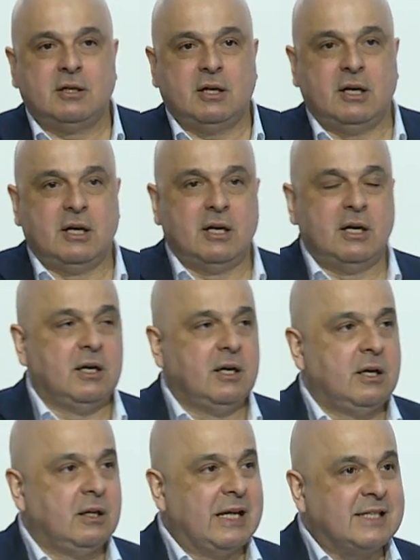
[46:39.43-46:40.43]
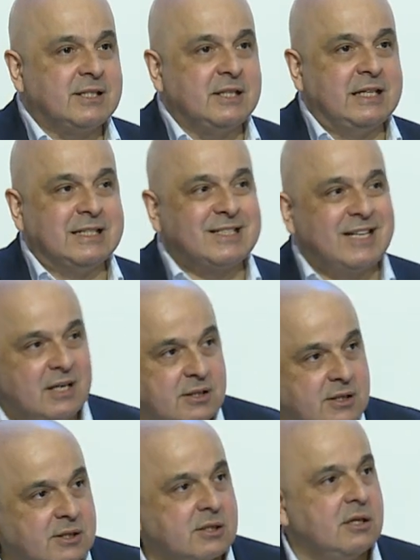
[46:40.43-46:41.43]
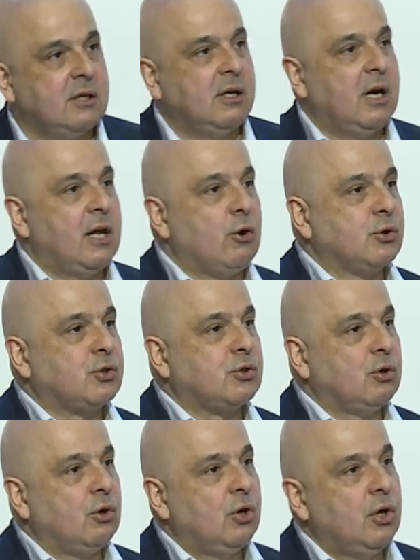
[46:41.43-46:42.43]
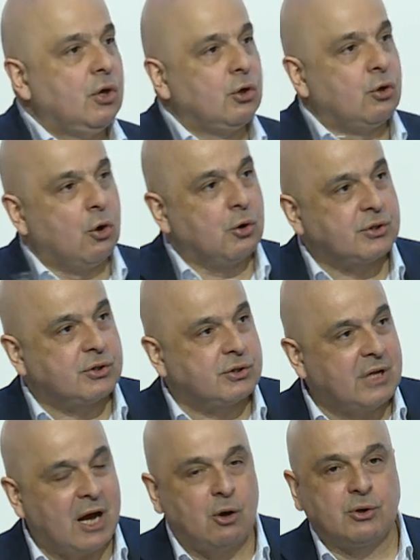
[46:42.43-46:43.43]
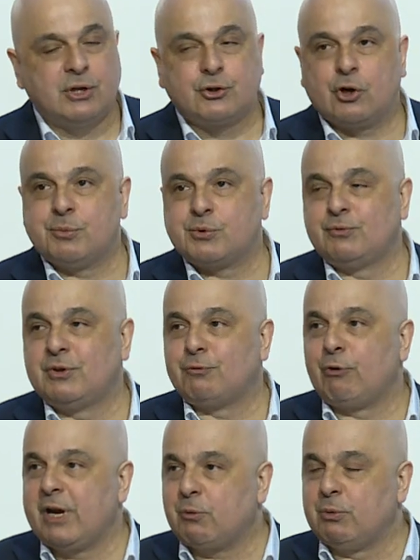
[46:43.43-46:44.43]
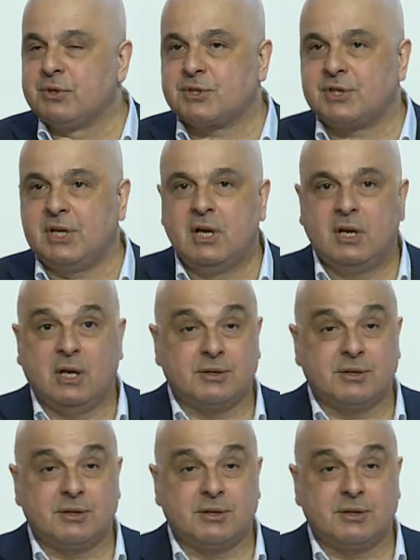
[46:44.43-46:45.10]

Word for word: less intense and also goes down in terms of the frequency.